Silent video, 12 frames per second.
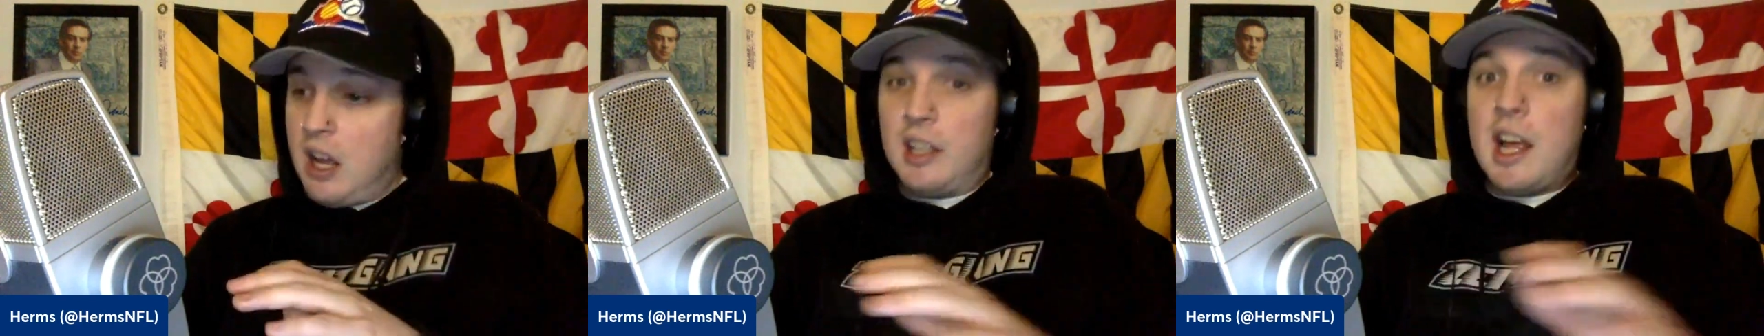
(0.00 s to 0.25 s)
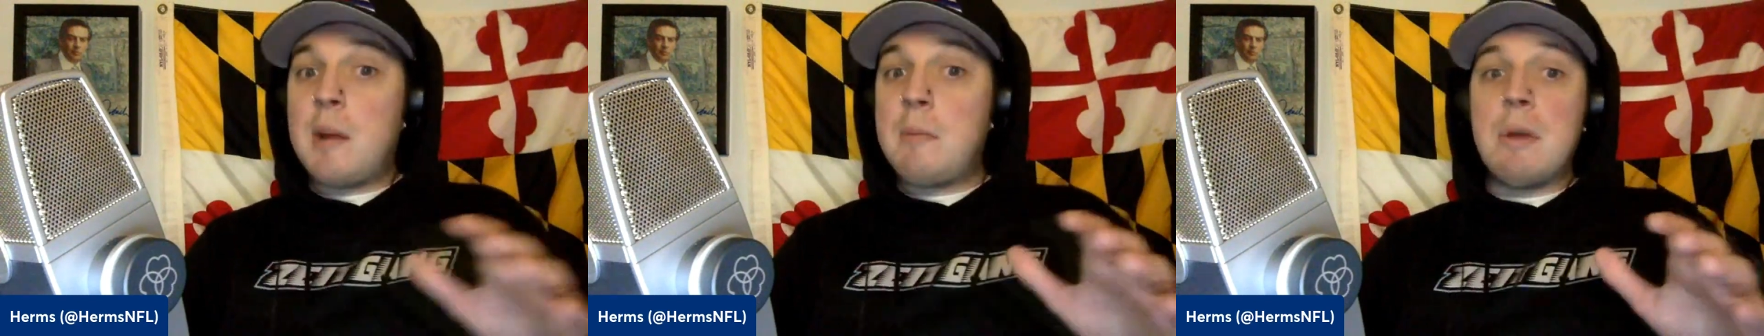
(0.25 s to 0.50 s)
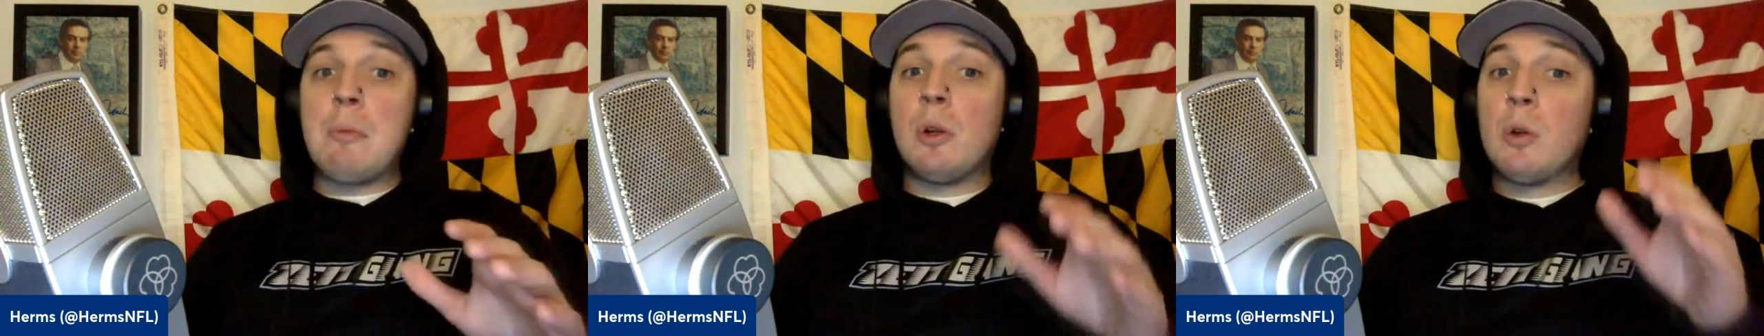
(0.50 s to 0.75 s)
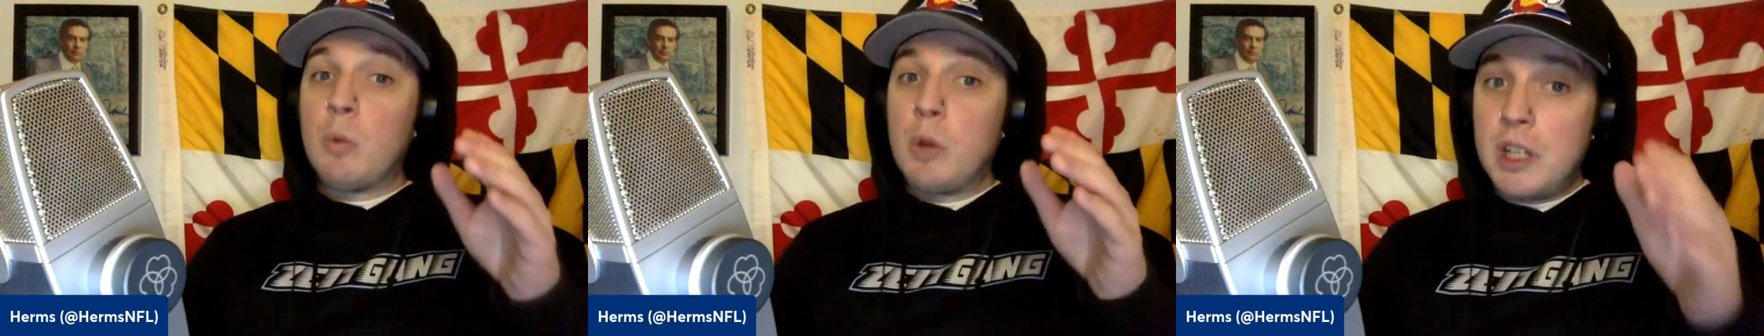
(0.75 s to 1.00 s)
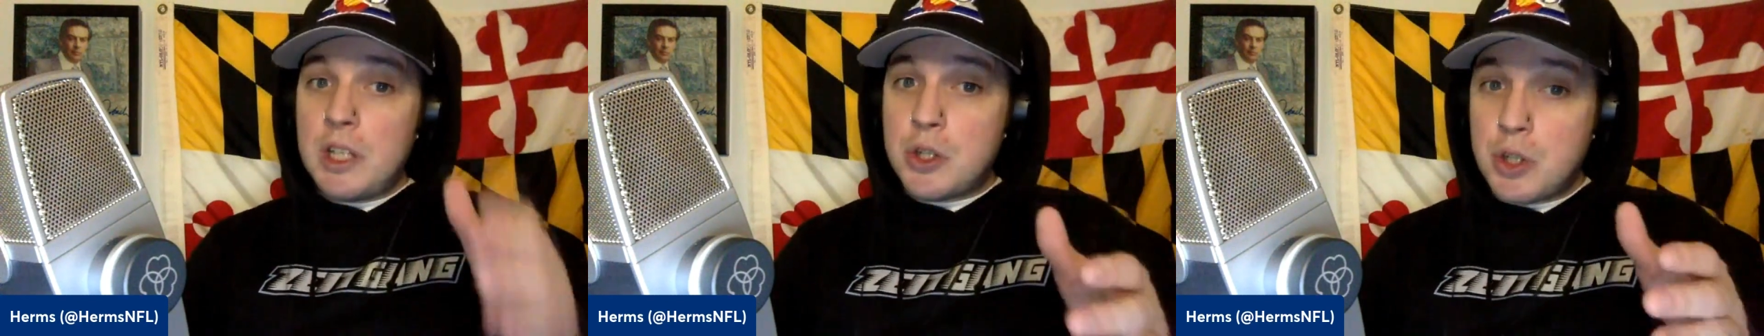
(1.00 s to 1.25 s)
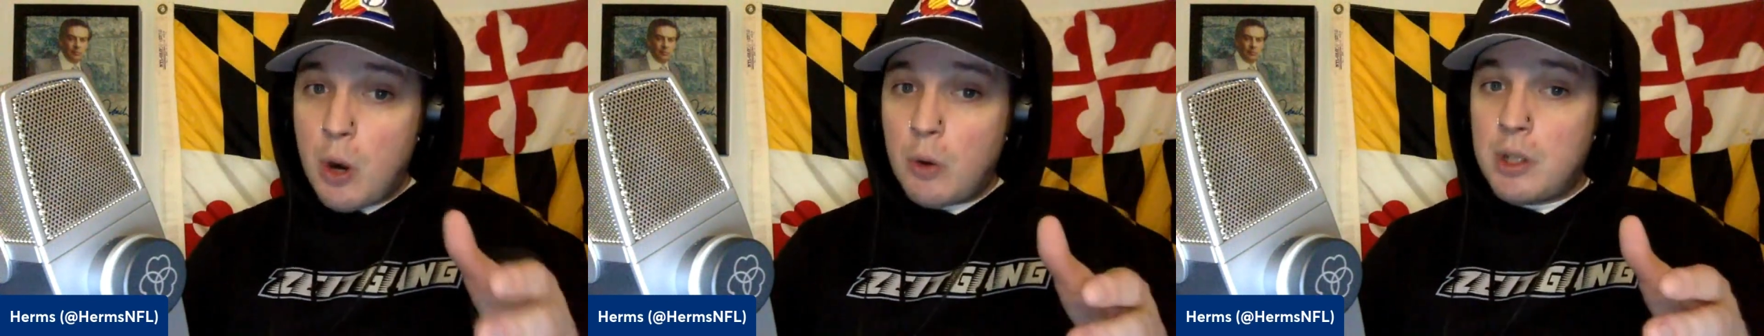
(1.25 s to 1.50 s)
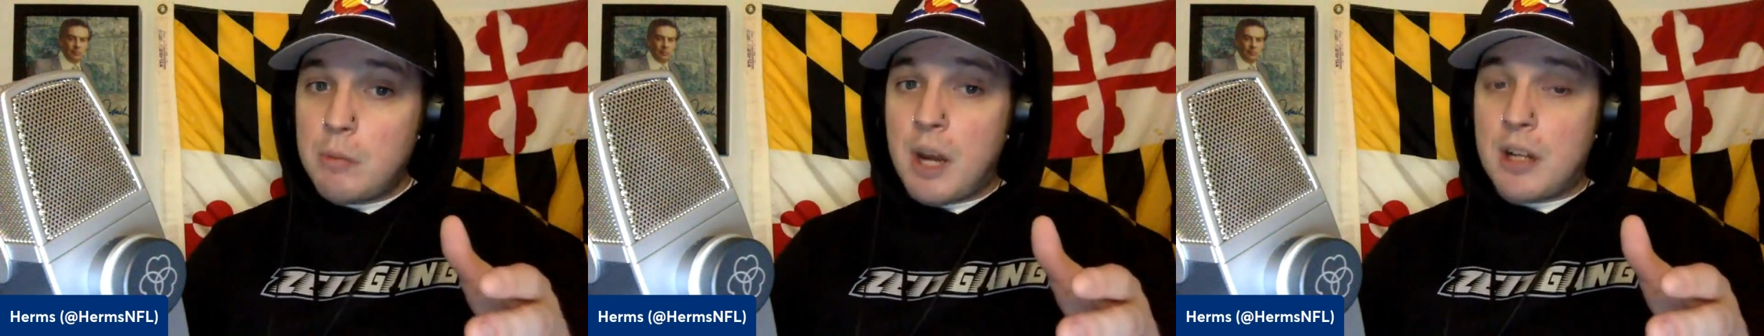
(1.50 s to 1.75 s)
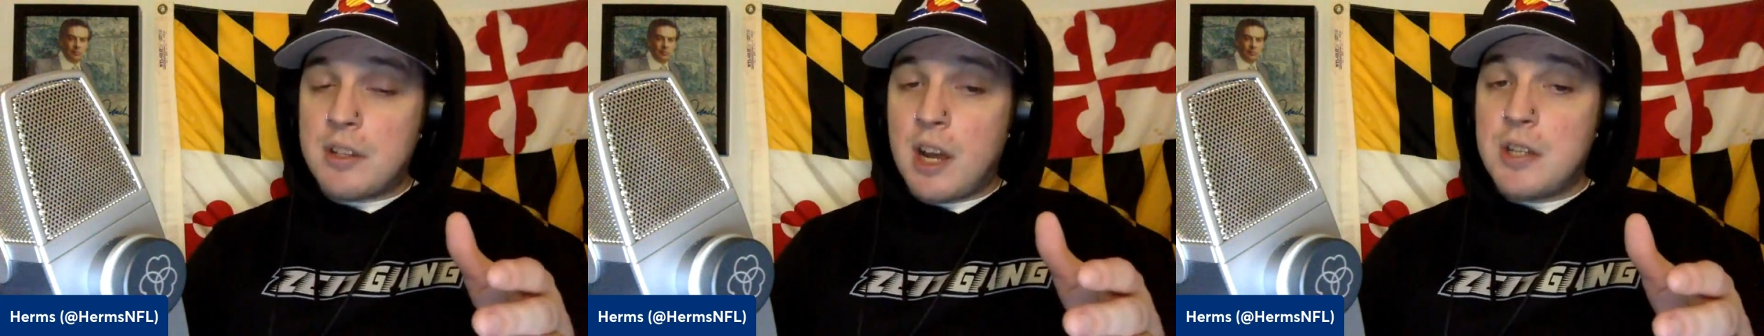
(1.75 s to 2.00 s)
A lot of people are really stoked
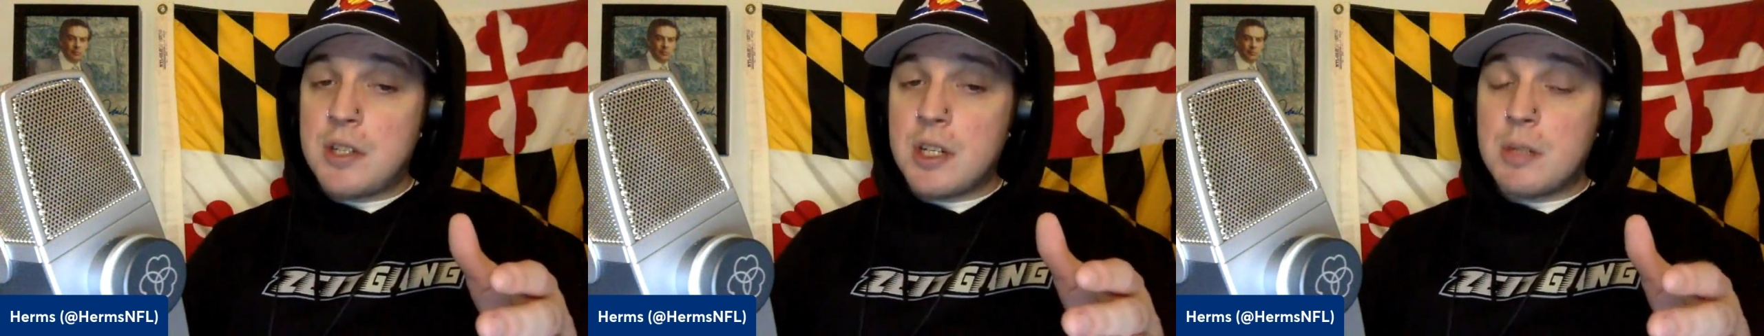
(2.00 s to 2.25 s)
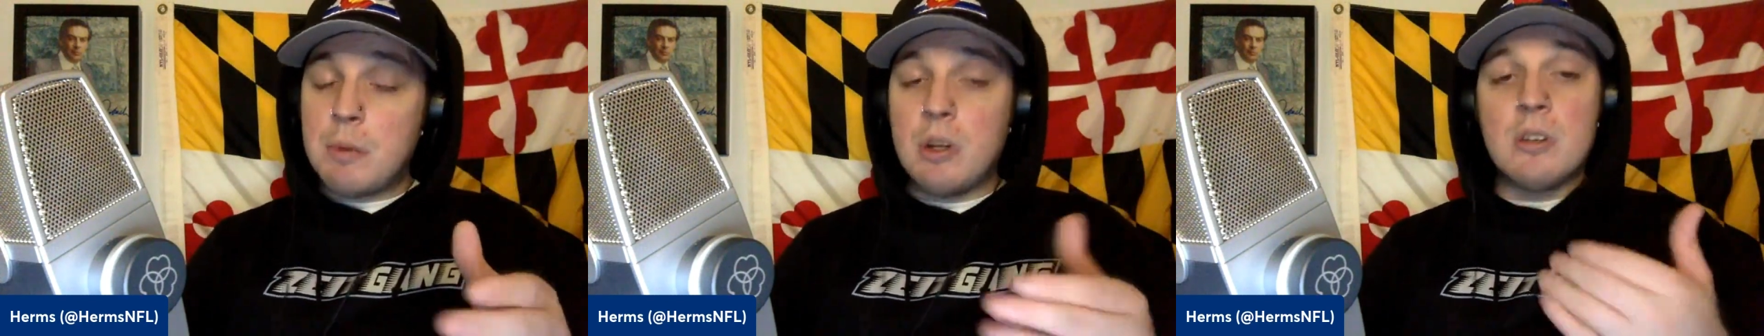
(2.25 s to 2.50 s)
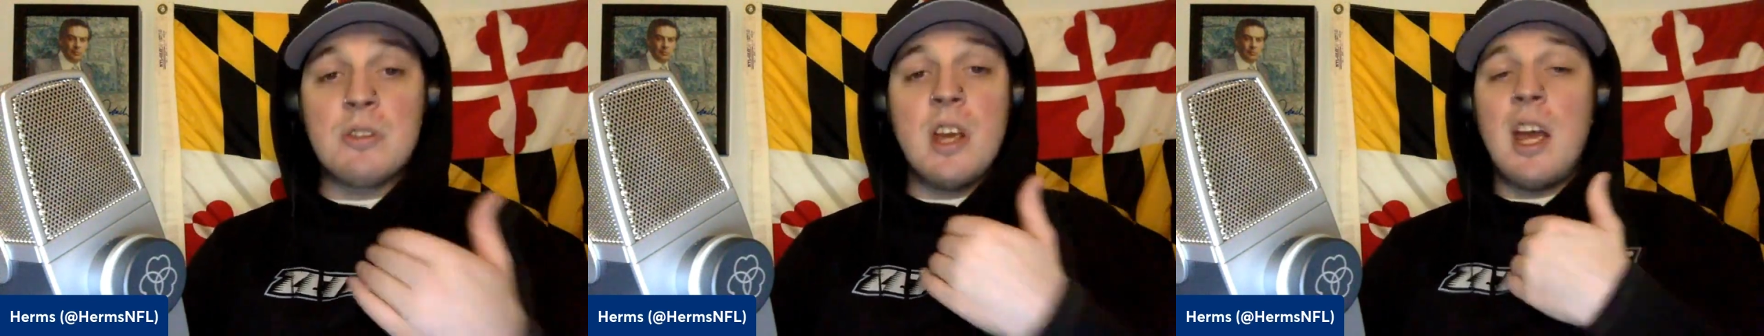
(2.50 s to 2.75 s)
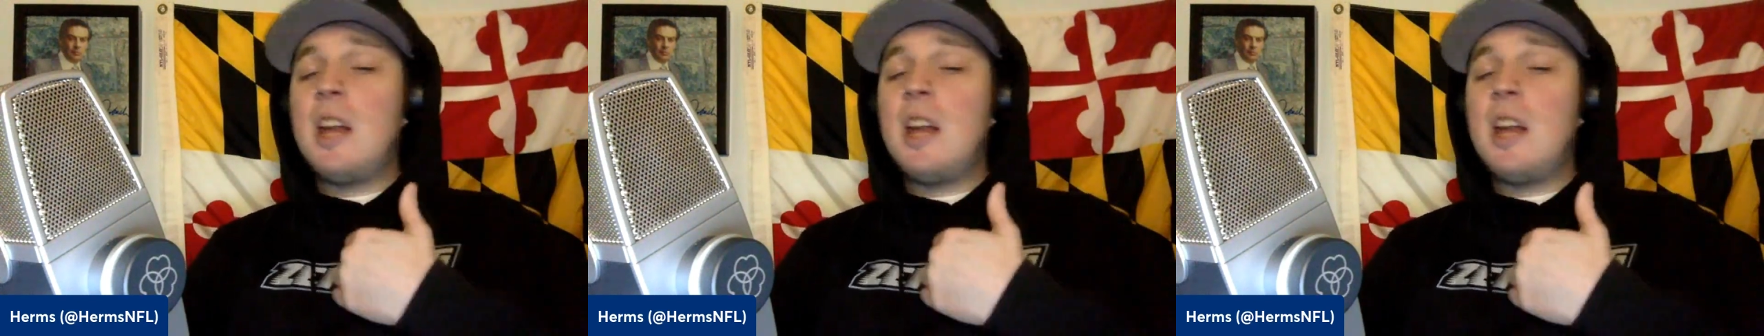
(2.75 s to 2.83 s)
about Tyjae Spears,